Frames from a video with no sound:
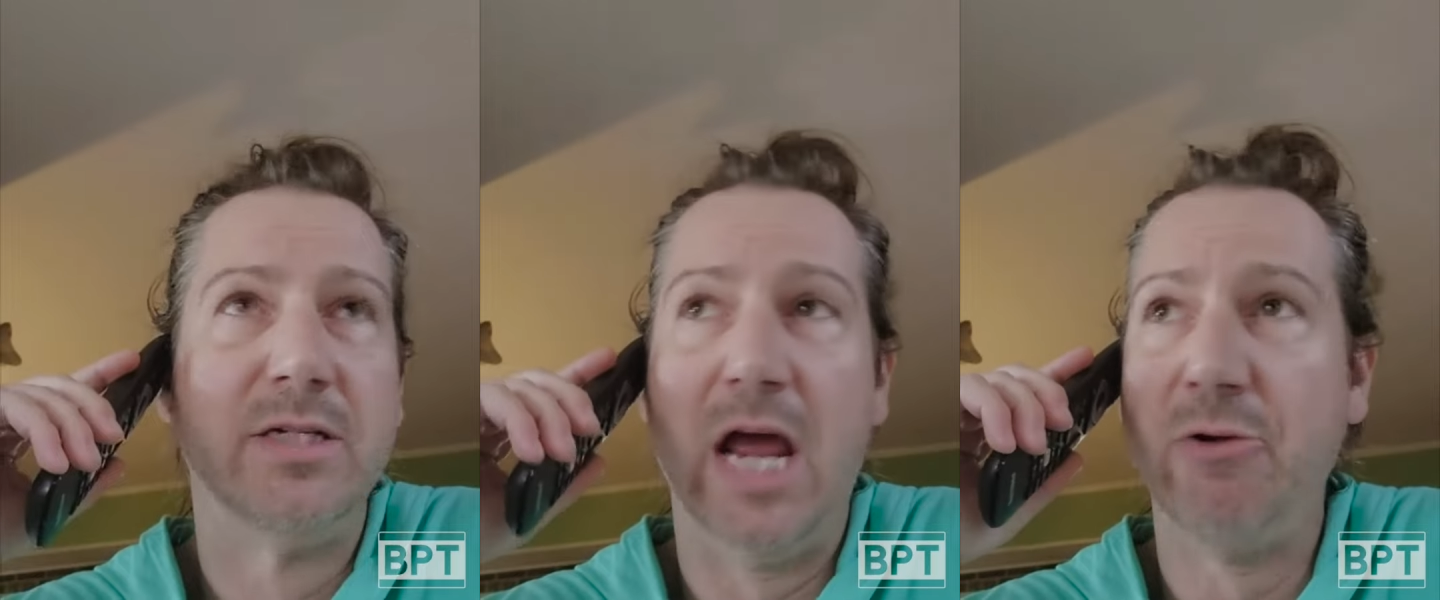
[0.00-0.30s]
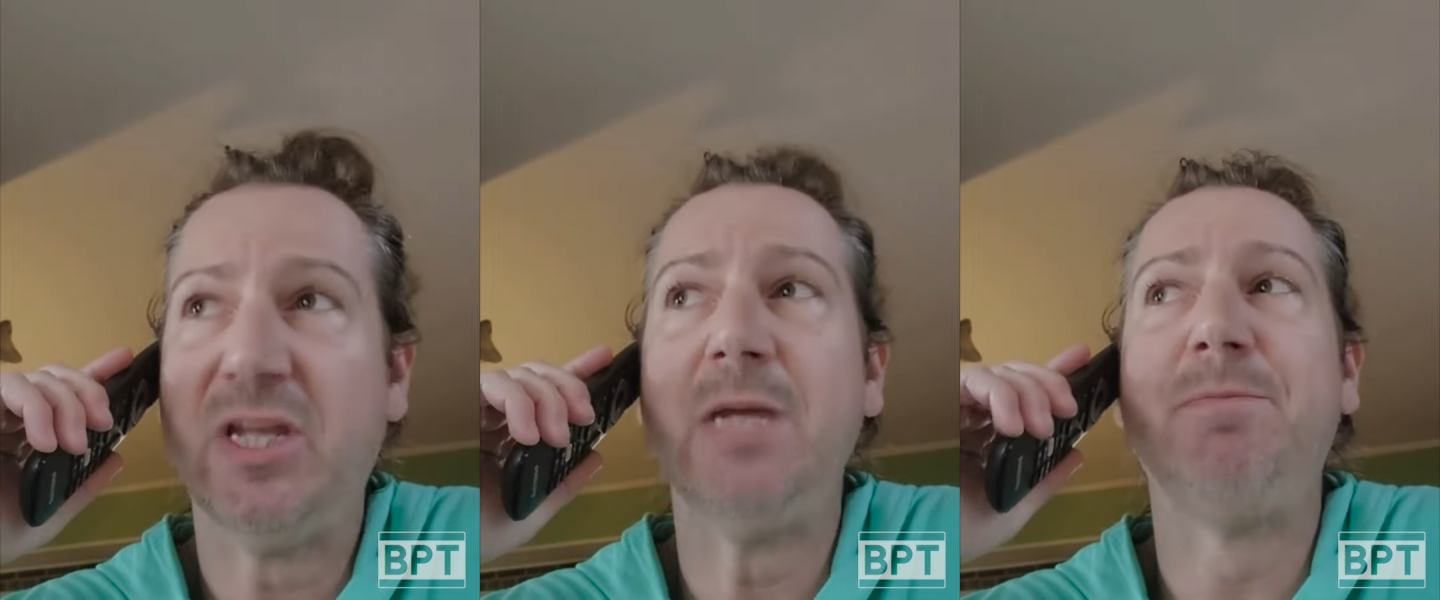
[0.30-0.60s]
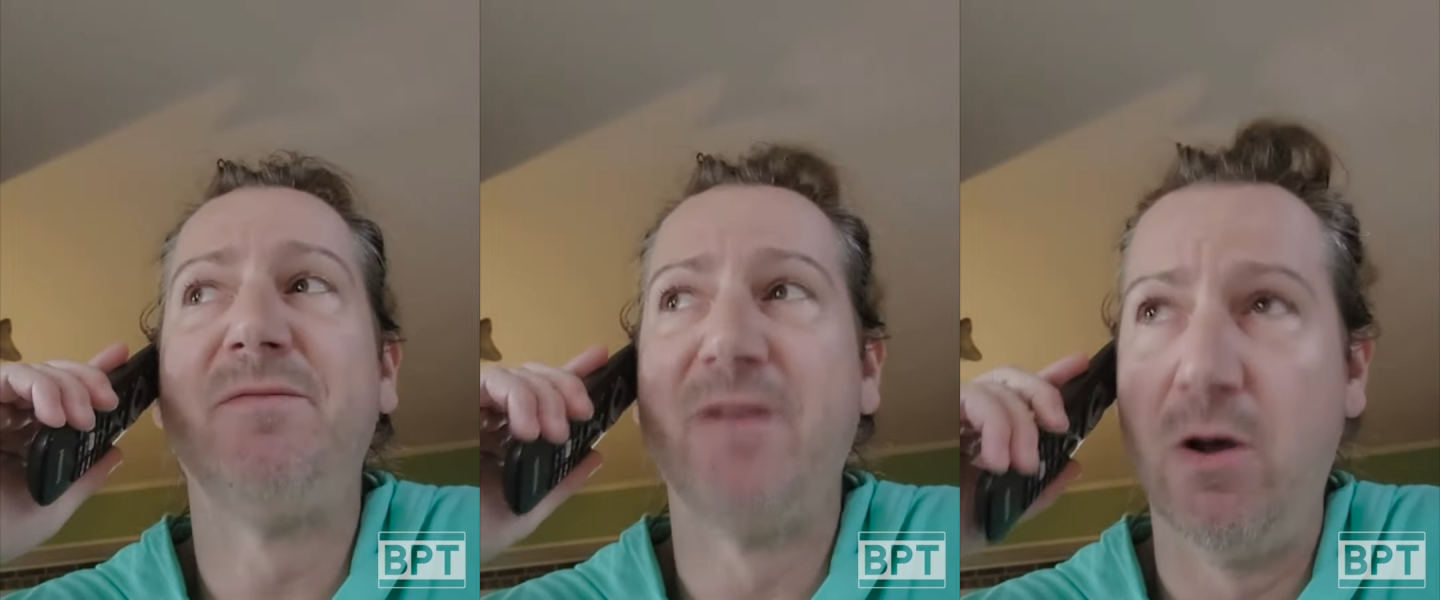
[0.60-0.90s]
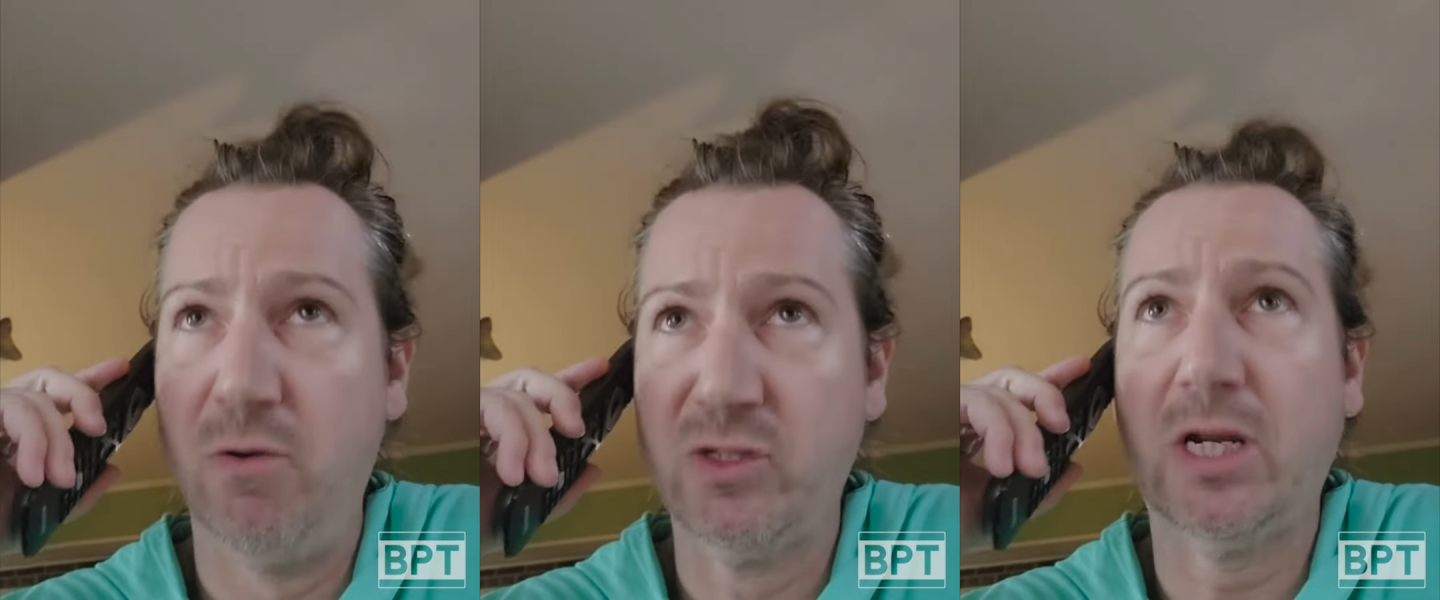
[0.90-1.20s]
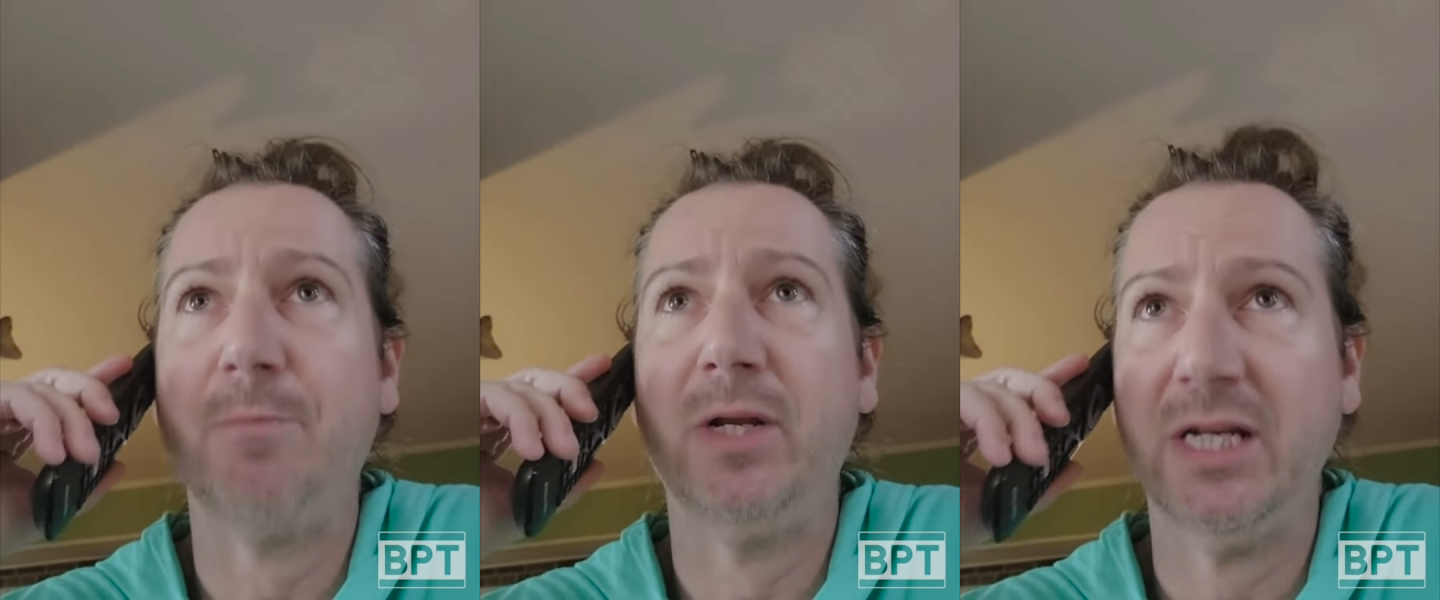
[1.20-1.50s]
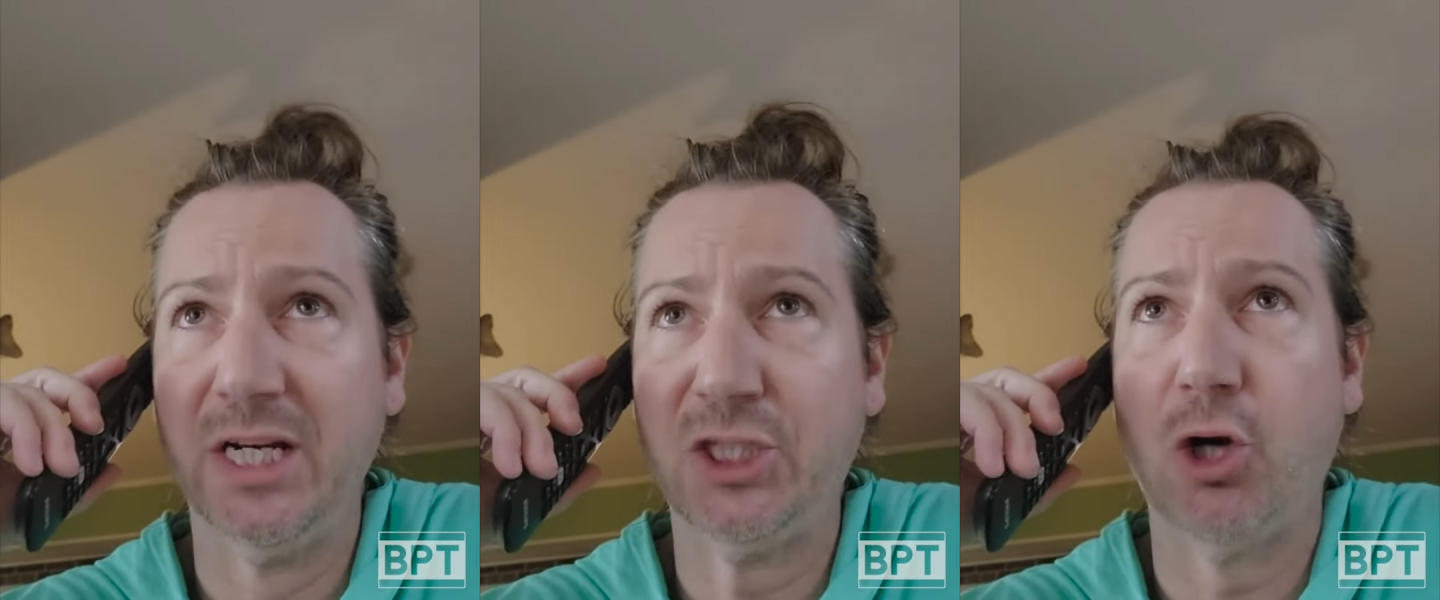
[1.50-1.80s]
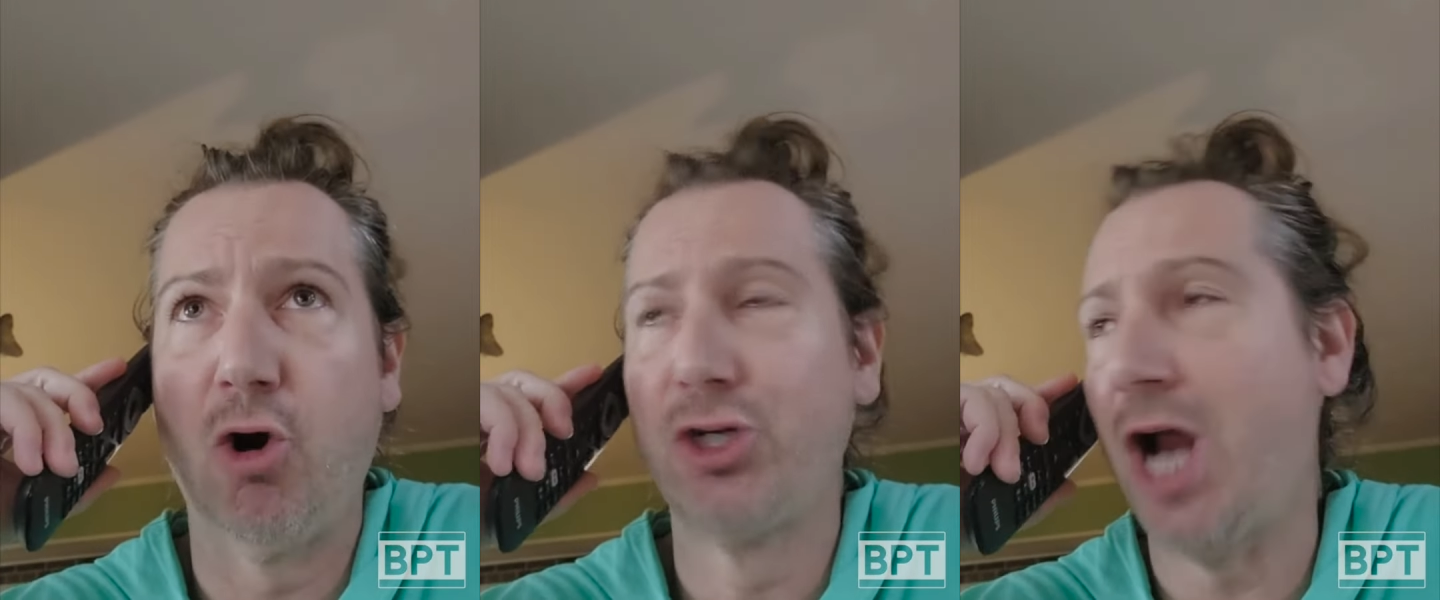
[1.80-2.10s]
No, keep your phones completely
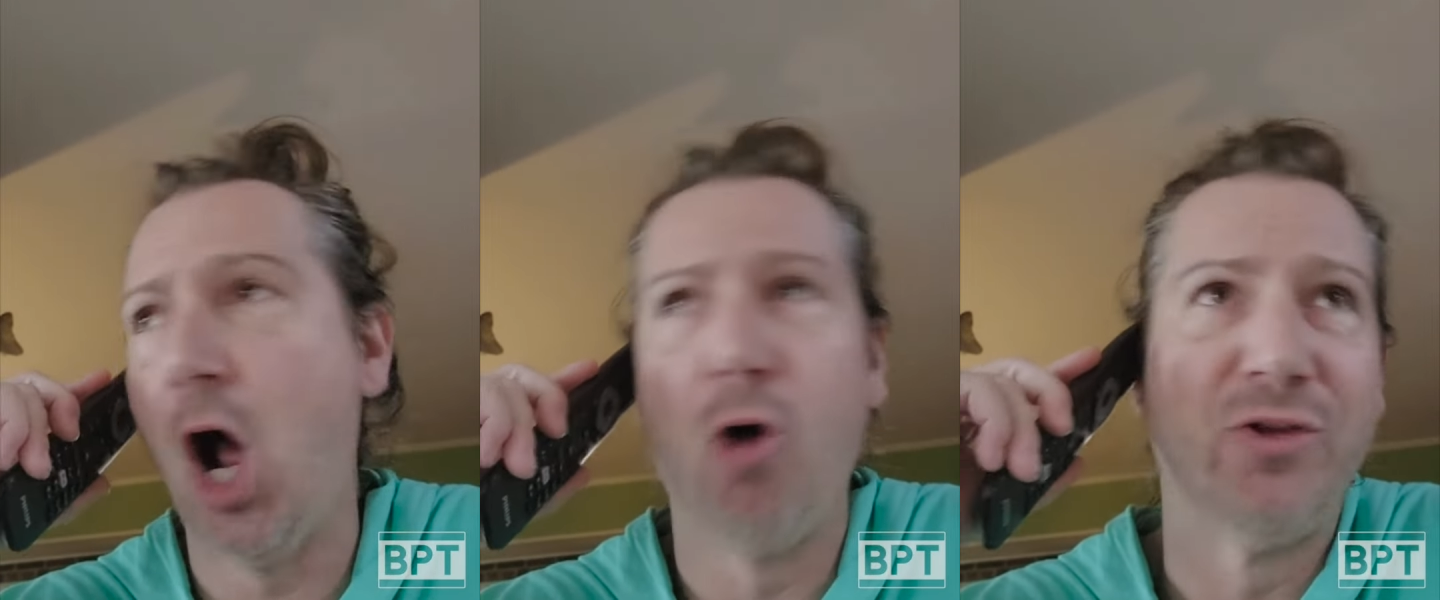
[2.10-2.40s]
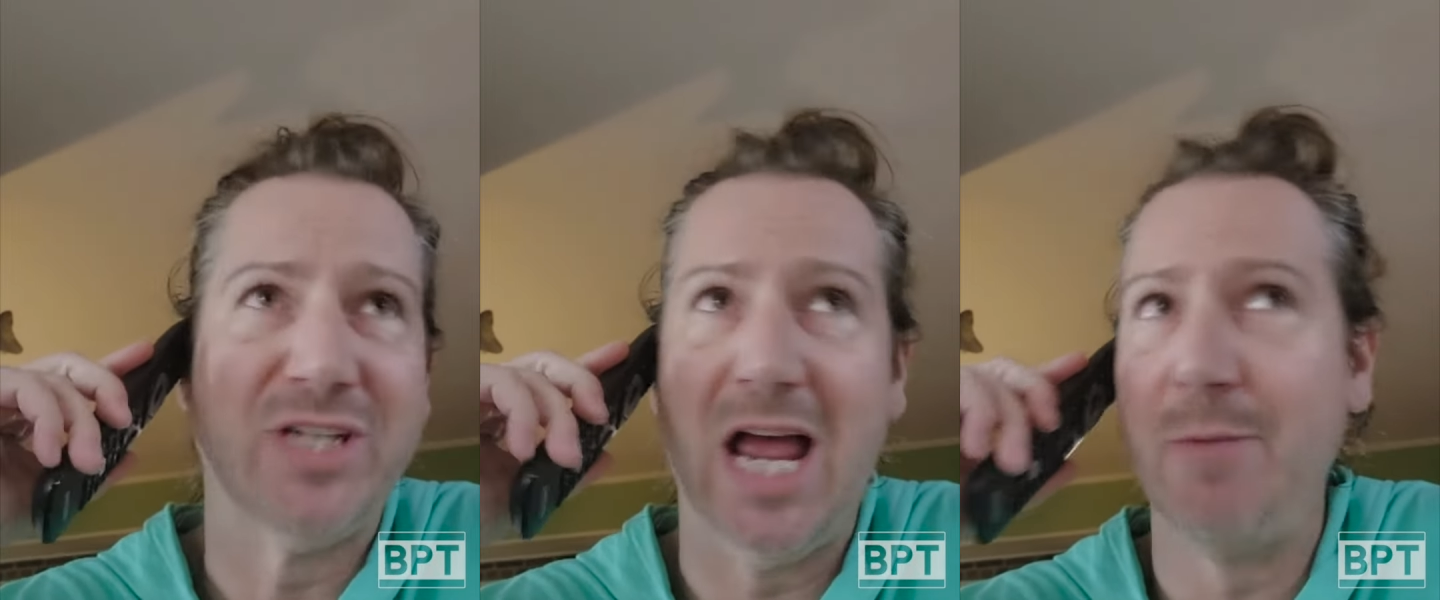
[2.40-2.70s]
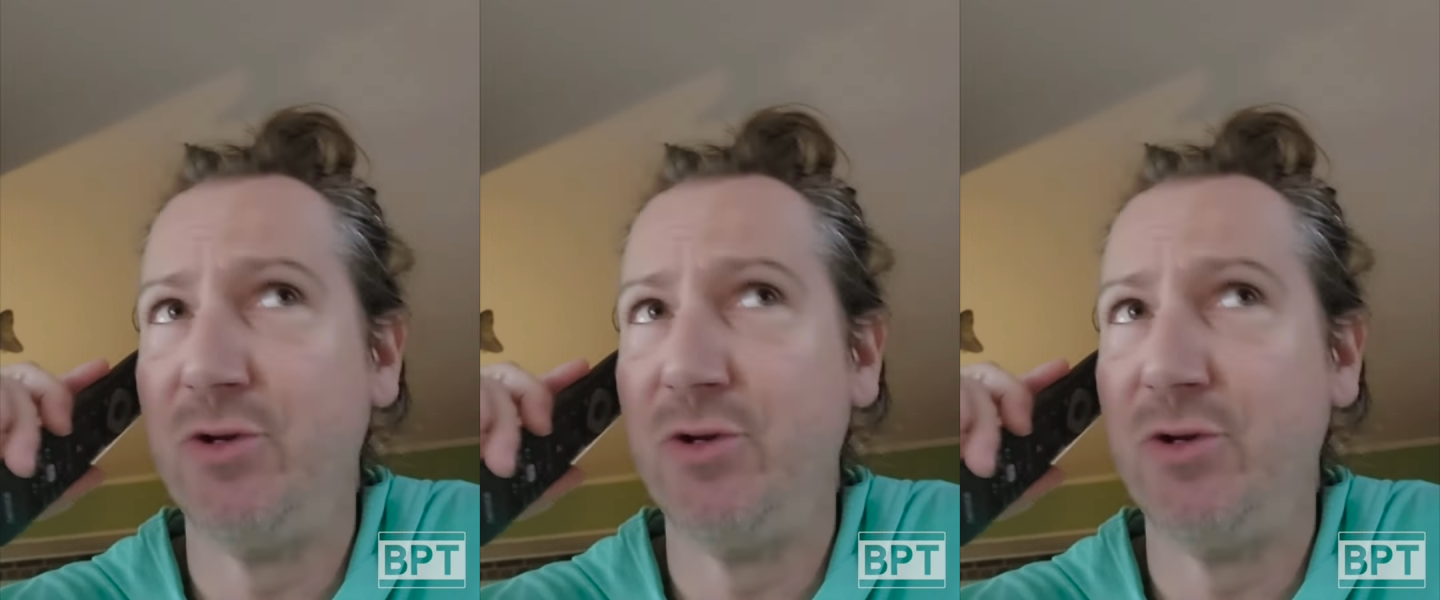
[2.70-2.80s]
charged all the time.